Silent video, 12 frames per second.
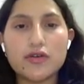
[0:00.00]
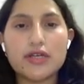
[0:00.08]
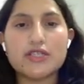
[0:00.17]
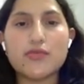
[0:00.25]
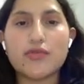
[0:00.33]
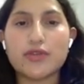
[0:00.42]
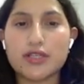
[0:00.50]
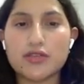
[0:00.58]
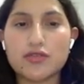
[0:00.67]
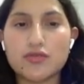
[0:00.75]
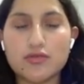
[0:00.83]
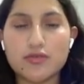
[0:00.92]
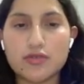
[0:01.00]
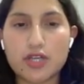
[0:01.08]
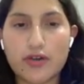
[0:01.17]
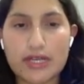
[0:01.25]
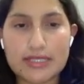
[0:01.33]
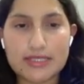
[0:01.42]
it's important to
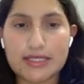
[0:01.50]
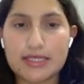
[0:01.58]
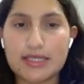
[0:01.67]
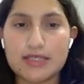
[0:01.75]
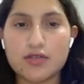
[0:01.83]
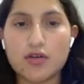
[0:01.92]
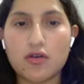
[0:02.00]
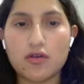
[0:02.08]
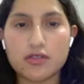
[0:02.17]
notice that this goes